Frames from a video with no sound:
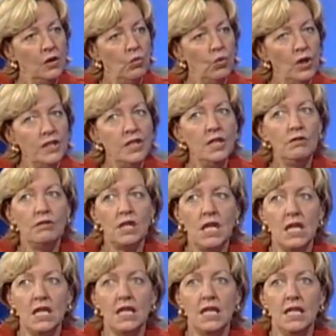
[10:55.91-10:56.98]
What do you
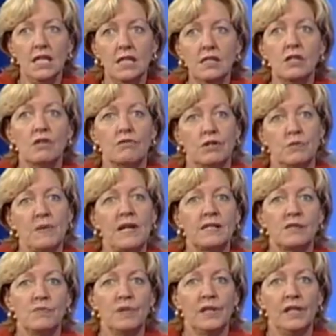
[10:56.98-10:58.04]
think is the
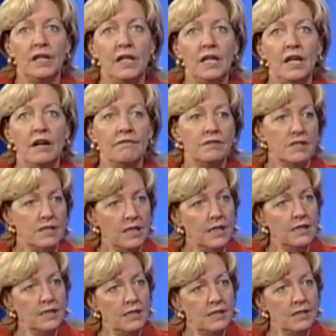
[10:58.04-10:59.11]
responsibility of the
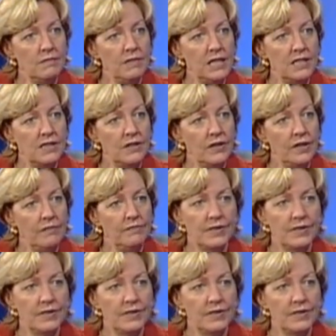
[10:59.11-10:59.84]
citizens of Minnesota,